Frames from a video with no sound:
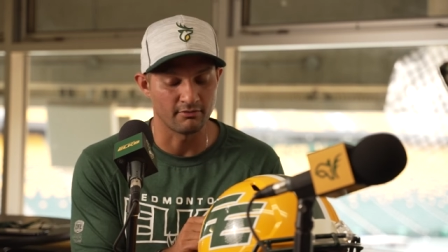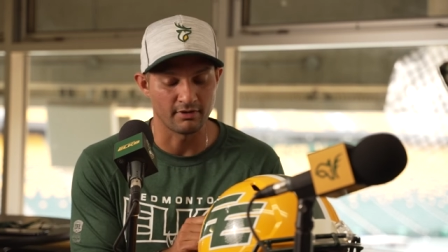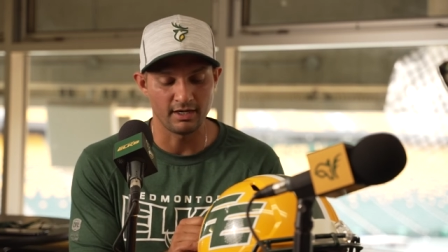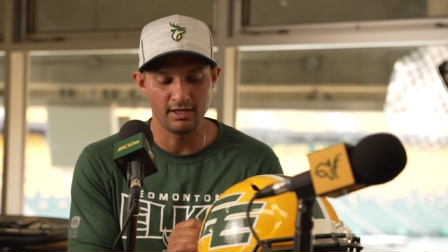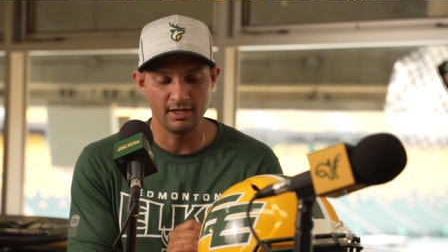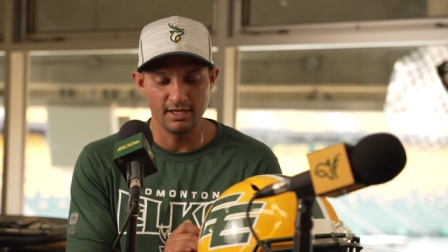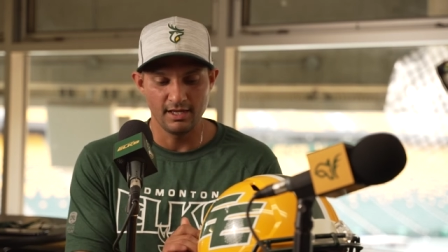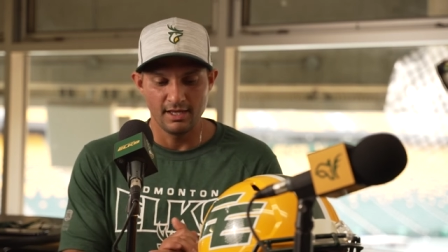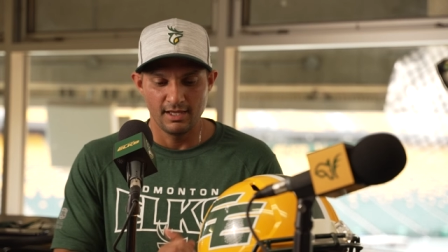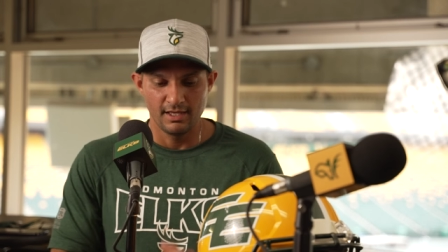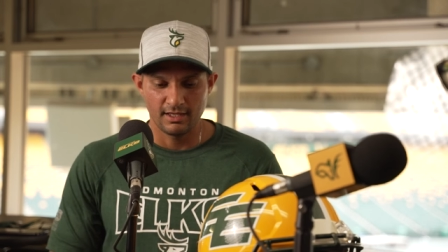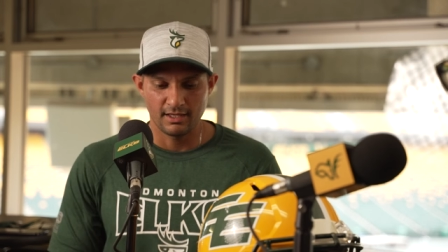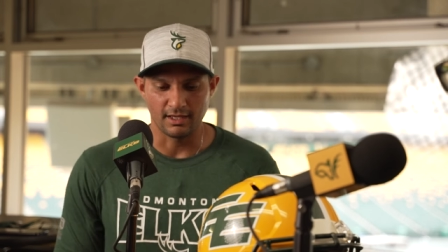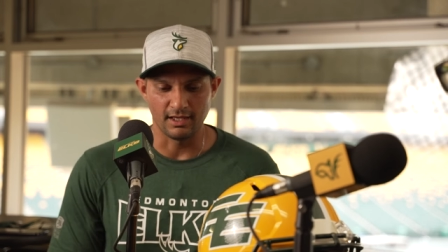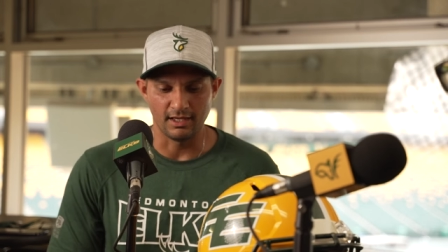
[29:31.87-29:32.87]
Right,
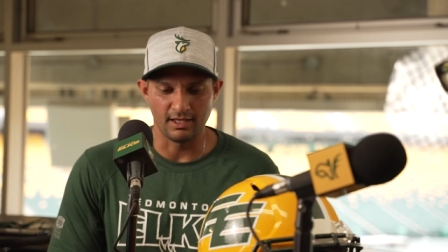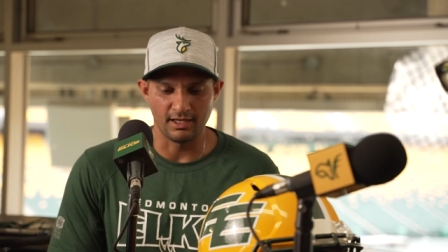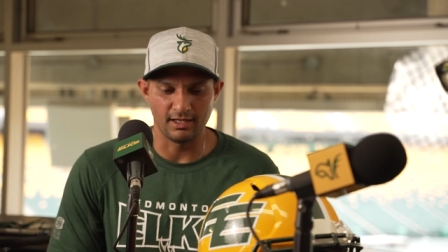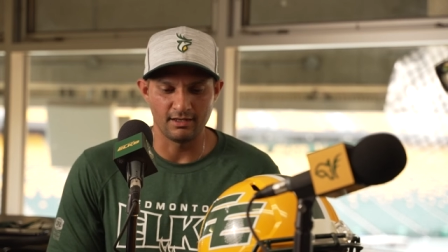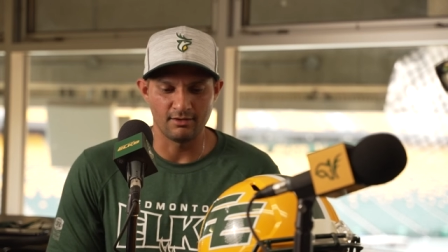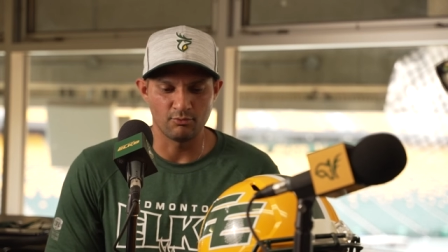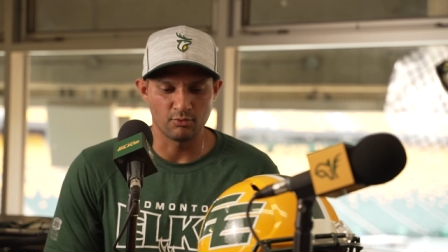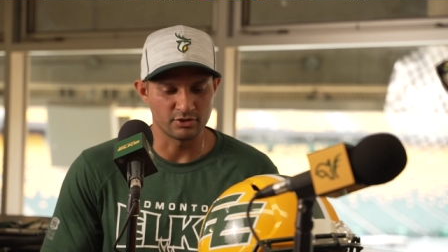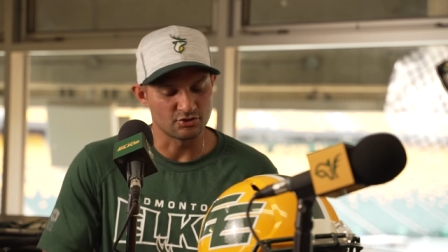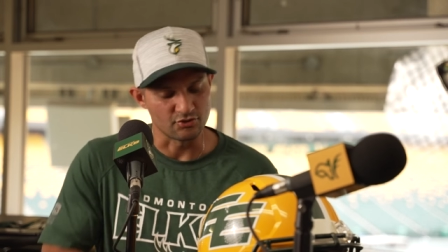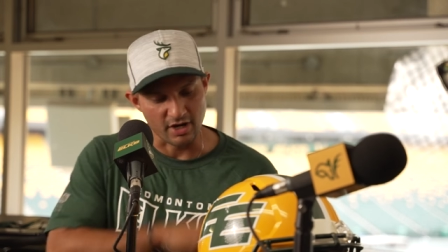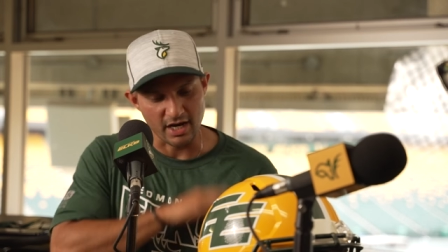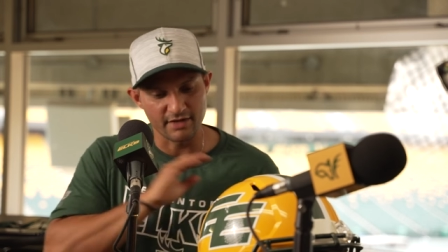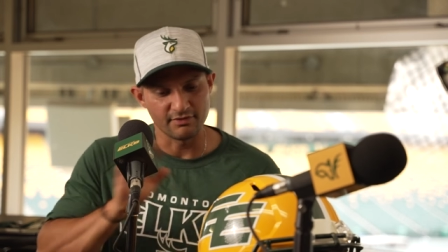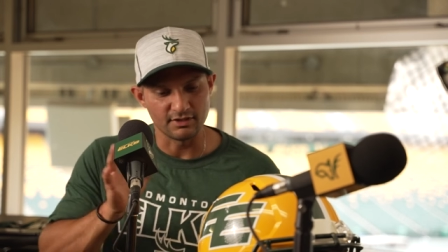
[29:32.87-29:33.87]
and we're
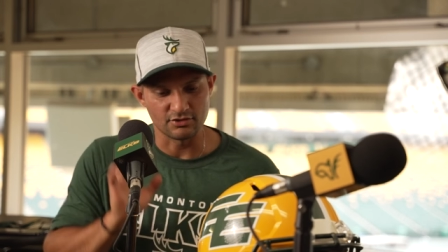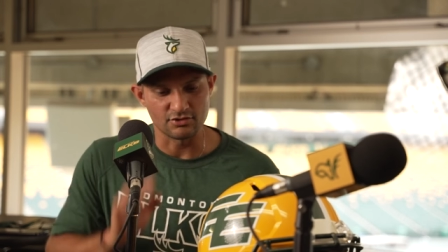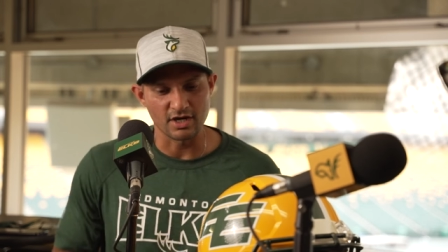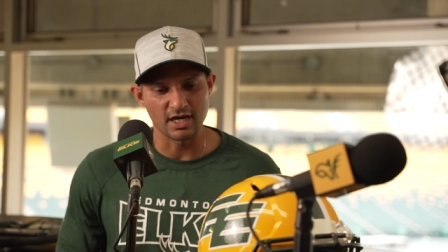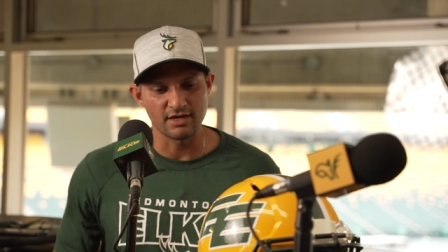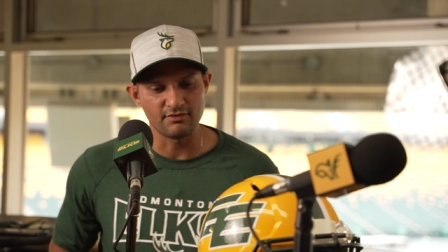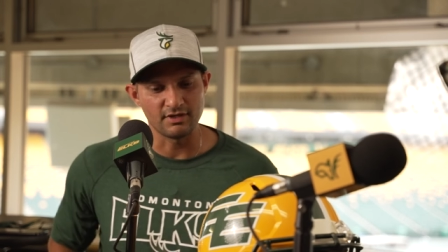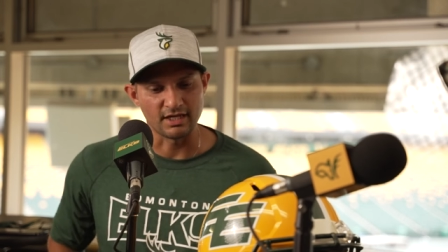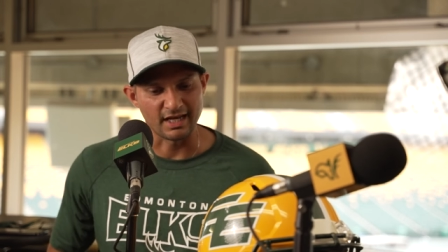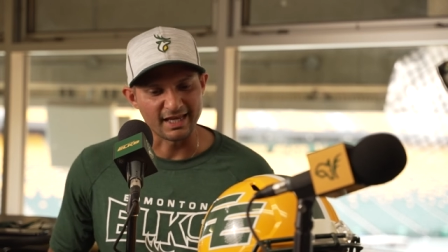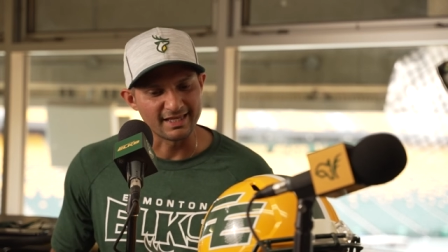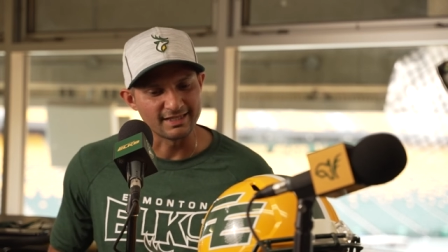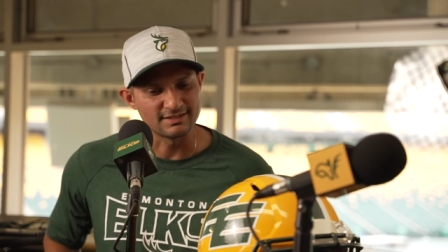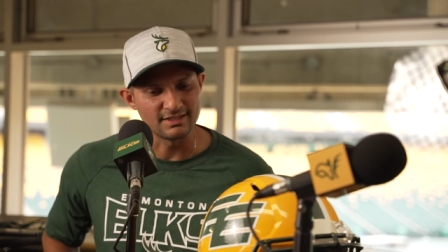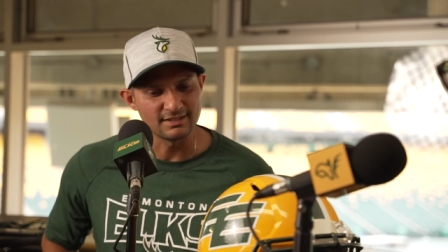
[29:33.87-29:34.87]
driving, and I
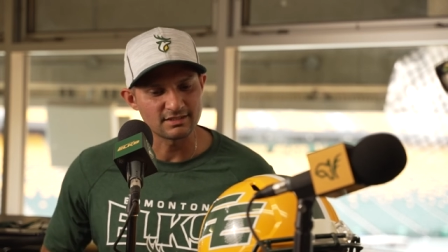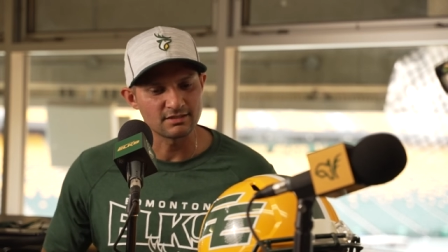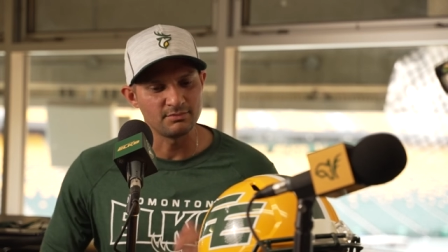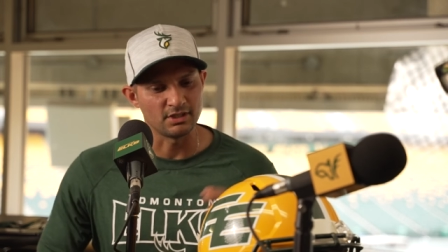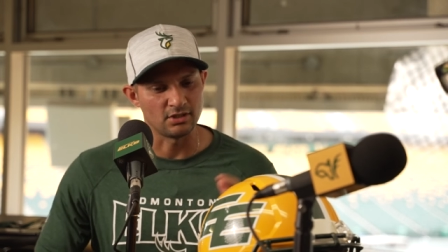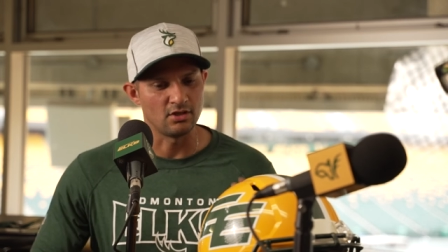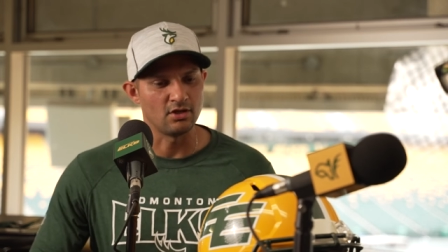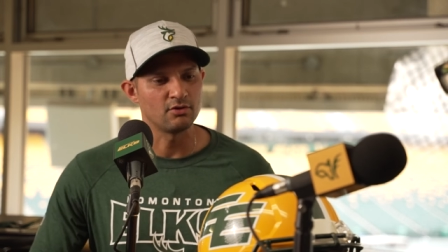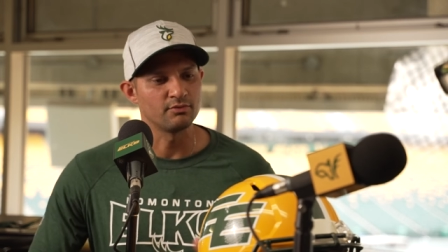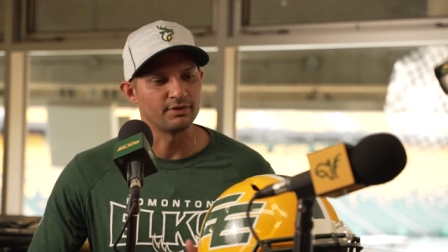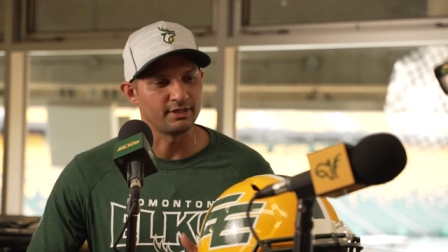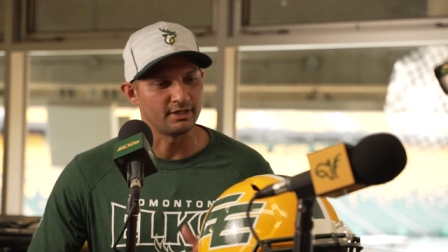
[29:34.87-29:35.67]
can see it's gonna be a long one.